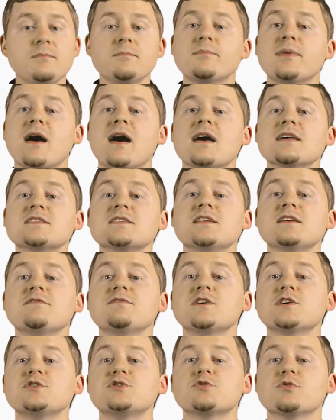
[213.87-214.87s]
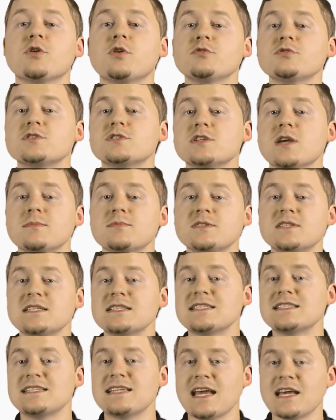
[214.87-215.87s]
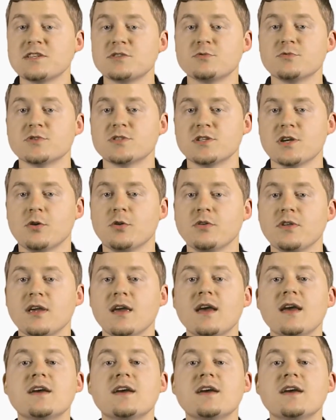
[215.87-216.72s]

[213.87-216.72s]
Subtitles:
positive controlled substance test result